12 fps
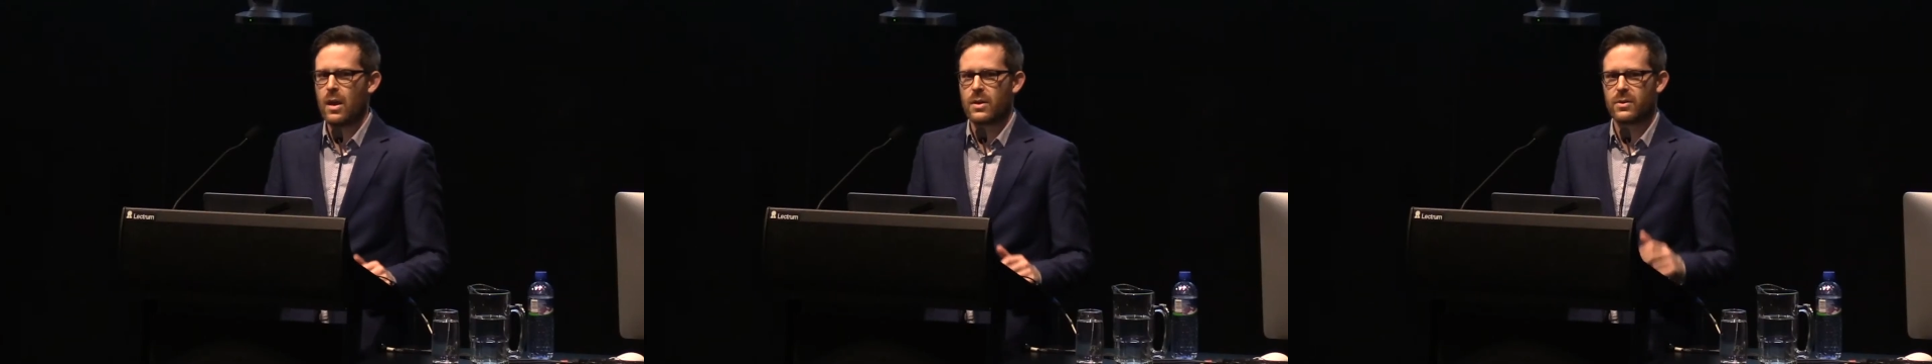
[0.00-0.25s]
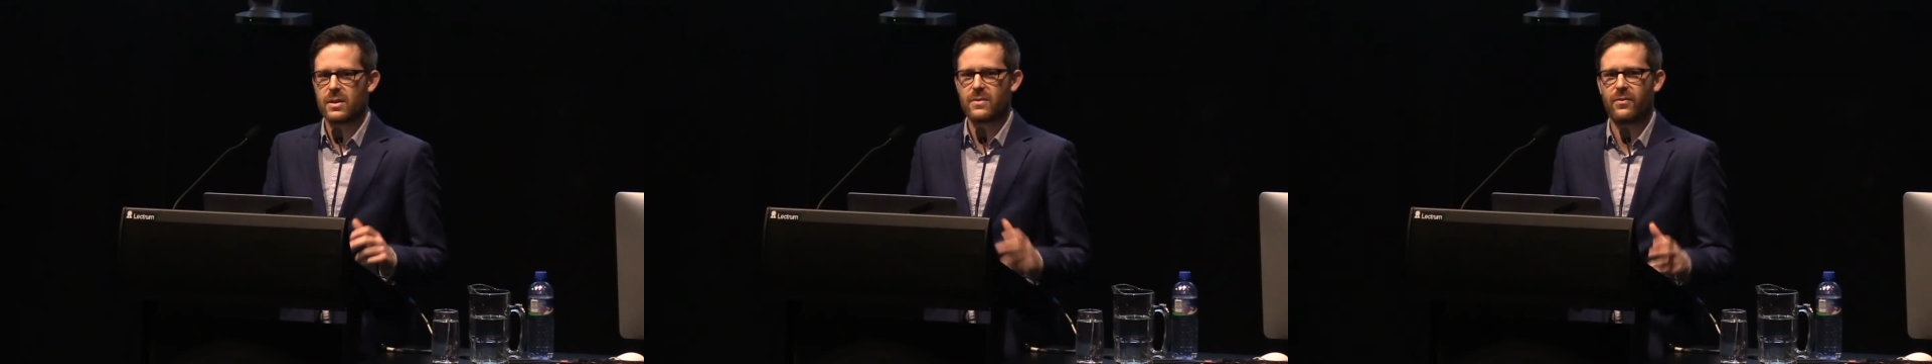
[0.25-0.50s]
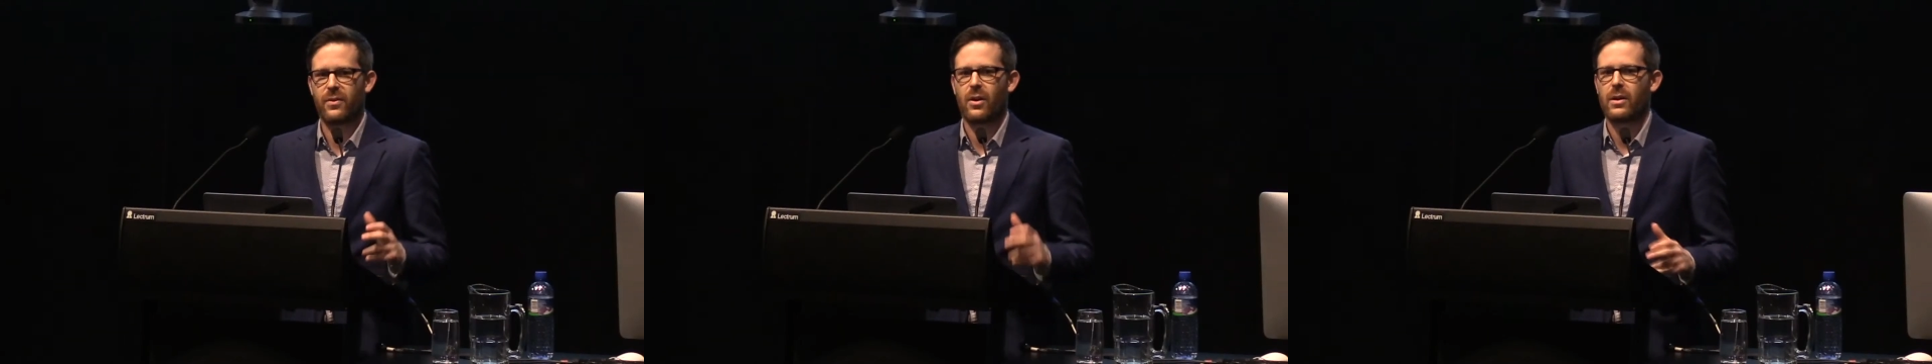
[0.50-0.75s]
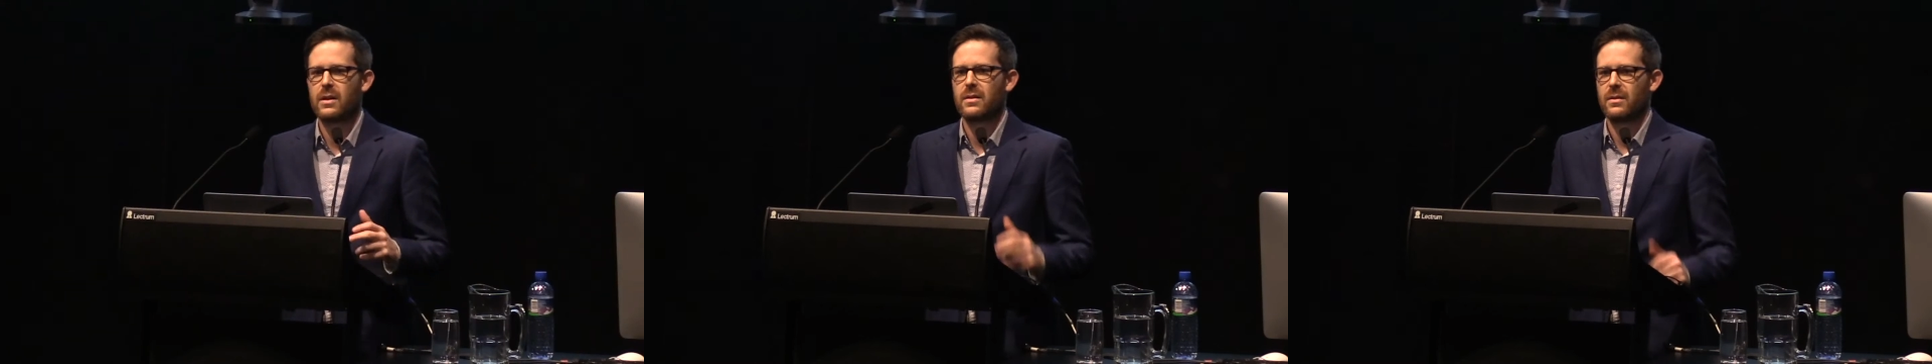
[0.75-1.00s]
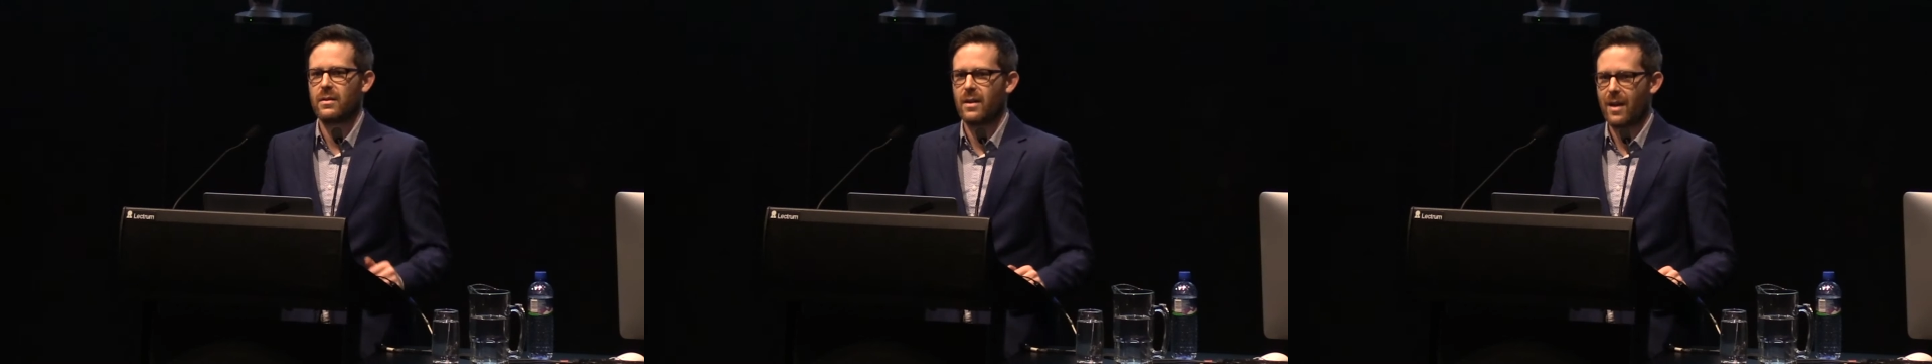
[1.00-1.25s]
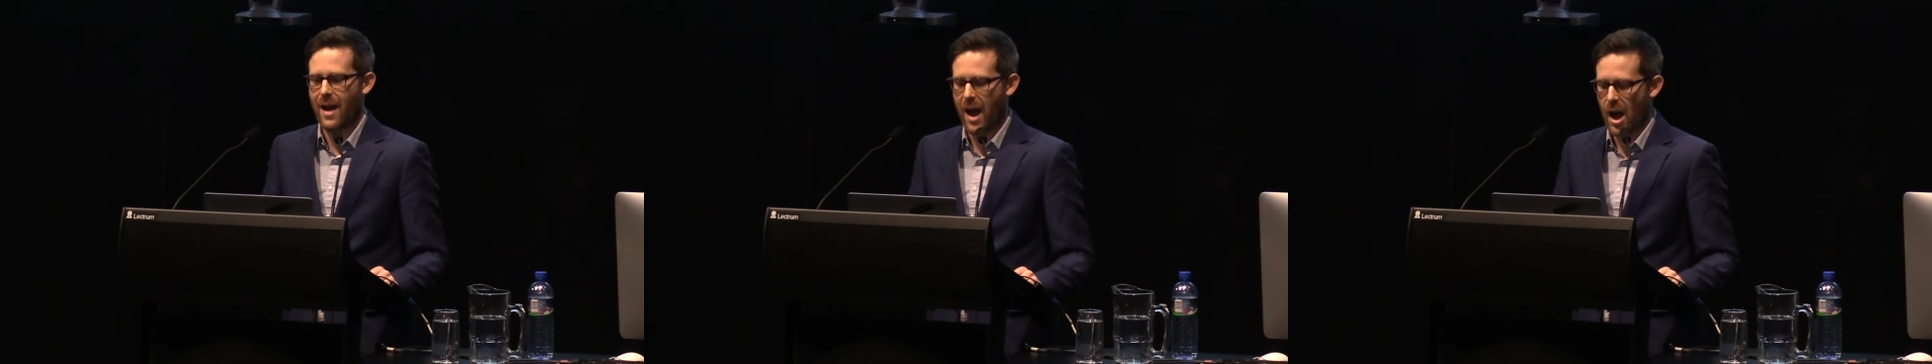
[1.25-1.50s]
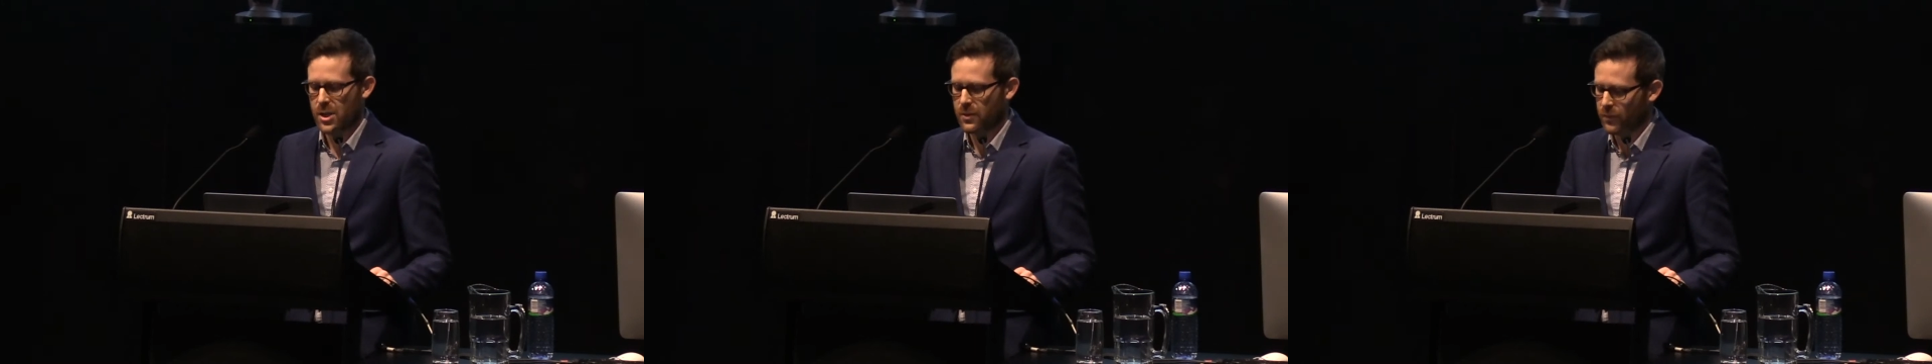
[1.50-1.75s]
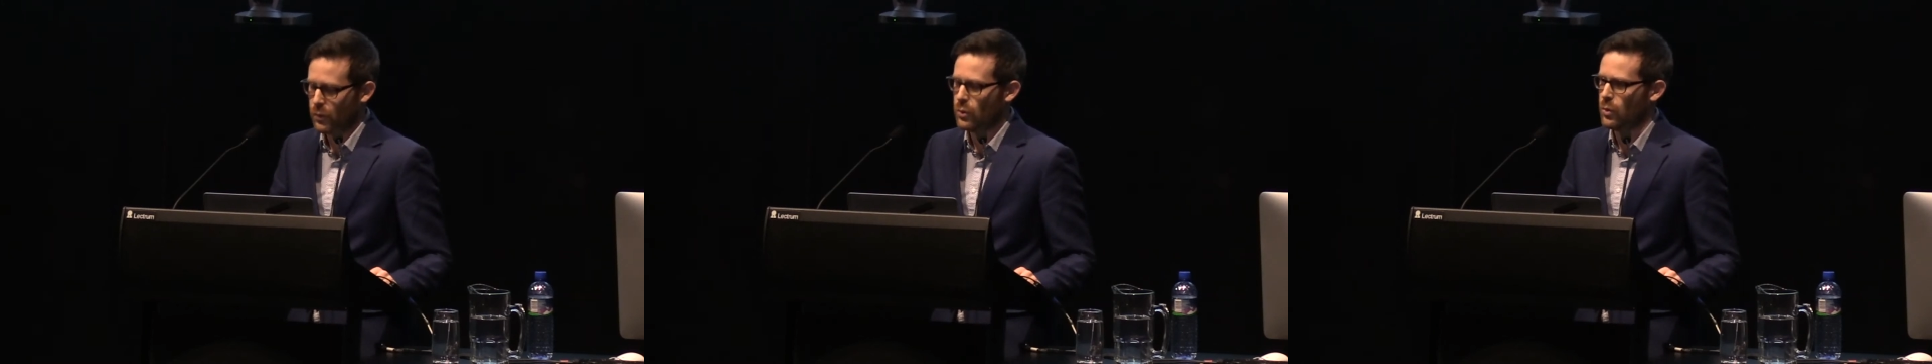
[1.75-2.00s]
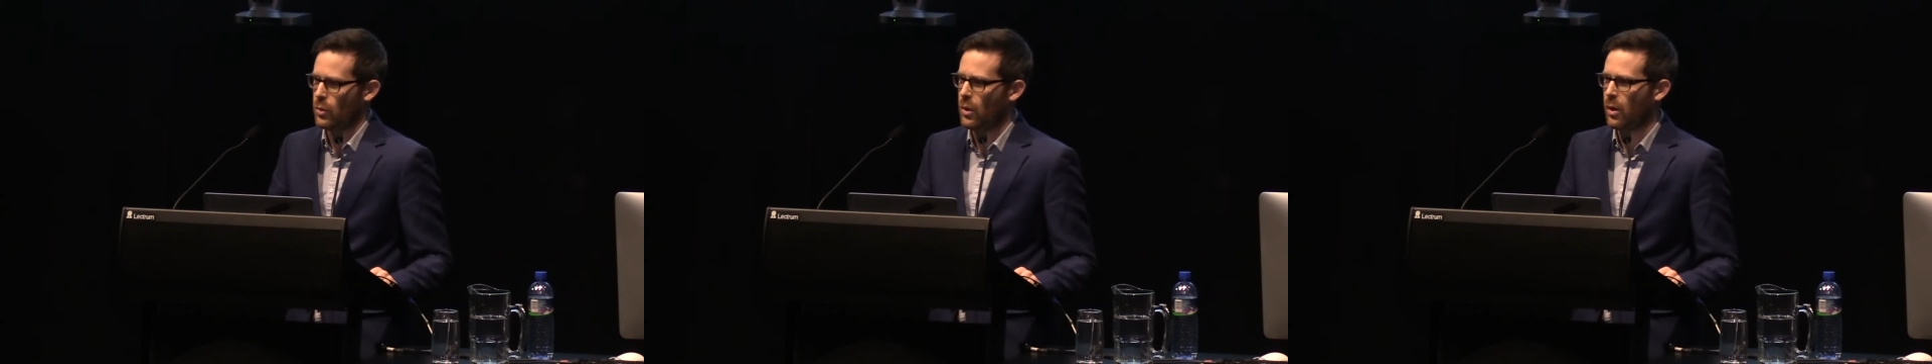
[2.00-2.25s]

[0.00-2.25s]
So this very harsh view